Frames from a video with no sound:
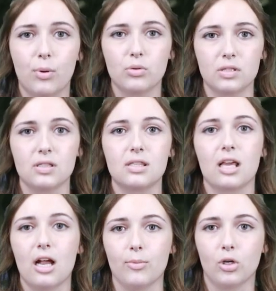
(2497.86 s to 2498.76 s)
bosons
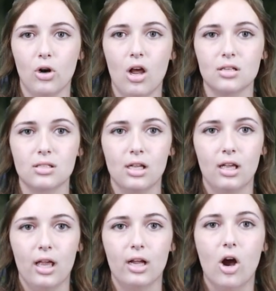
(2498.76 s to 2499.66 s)
they come across.
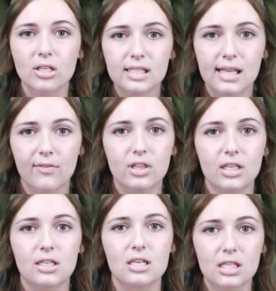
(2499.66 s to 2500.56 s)
It causes
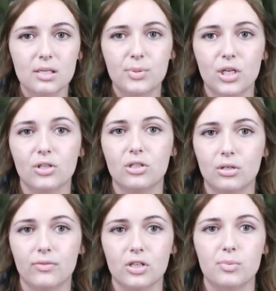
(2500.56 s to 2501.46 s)
everything to disappear in the
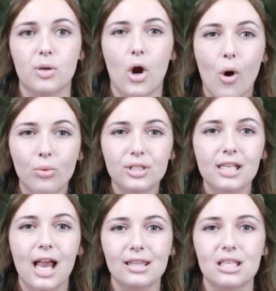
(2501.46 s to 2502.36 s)
universe, but
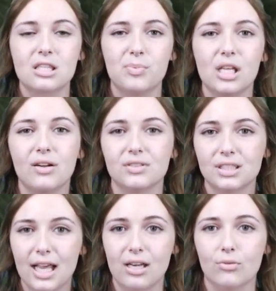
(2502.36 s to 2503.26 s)
only at the speed of
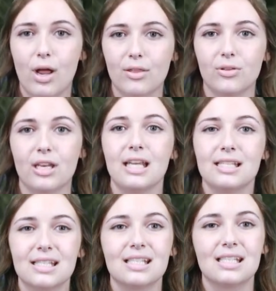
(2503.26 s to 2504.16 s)
light rather than
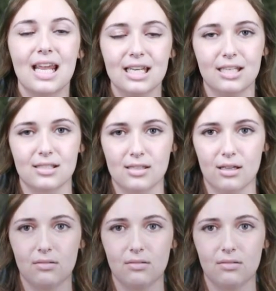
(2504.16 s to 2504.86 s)
instantaneously.